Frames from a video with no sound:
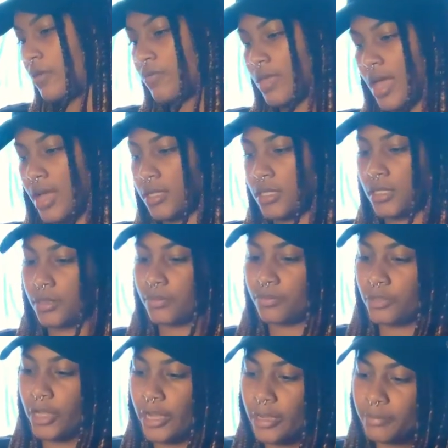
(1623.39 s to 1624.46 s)
of that.
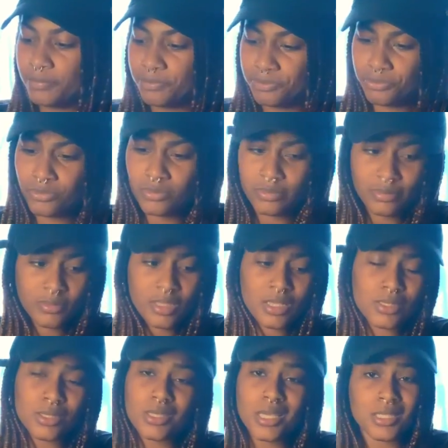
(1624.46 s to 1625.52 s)
Okay?
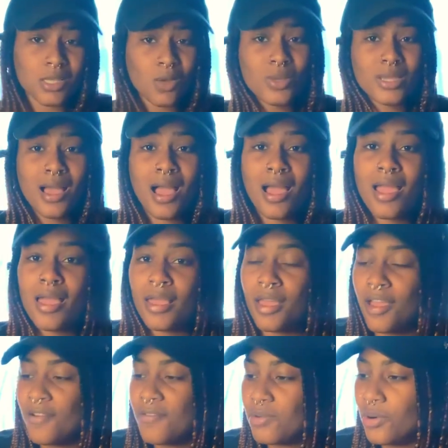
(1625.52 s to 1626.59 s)
So that's all we got
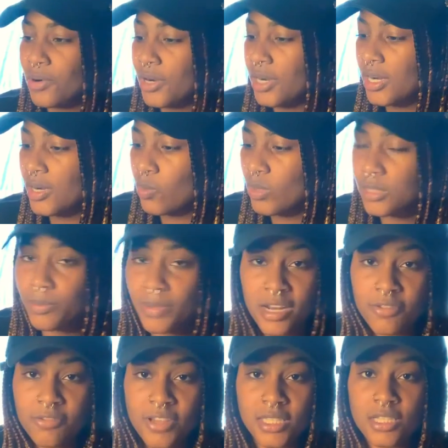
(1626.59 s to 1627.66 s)
for what's
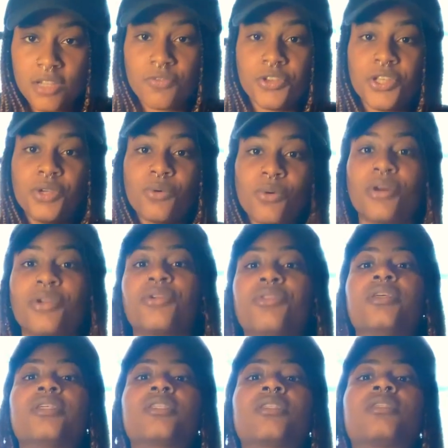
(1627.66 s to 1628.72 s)
manifesting for you under
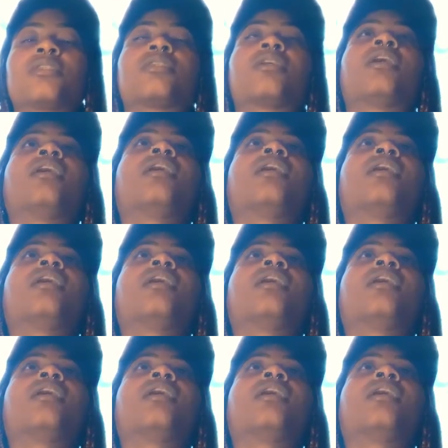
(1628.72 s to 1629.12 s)
this